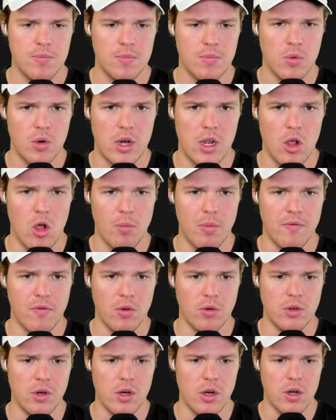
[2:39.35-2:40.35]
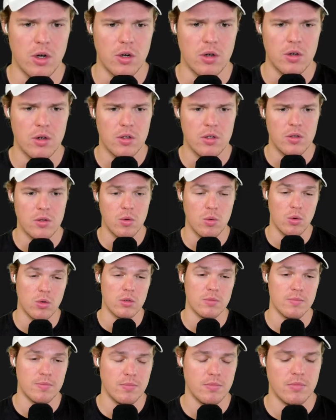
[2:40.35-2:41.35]
We're gonna open folder here,
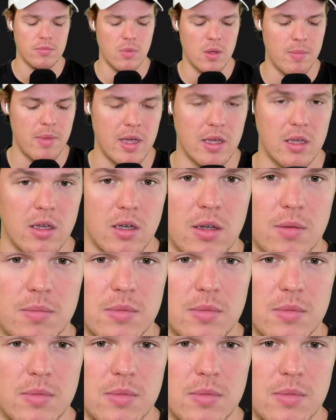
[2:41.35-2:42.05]
or let me back up,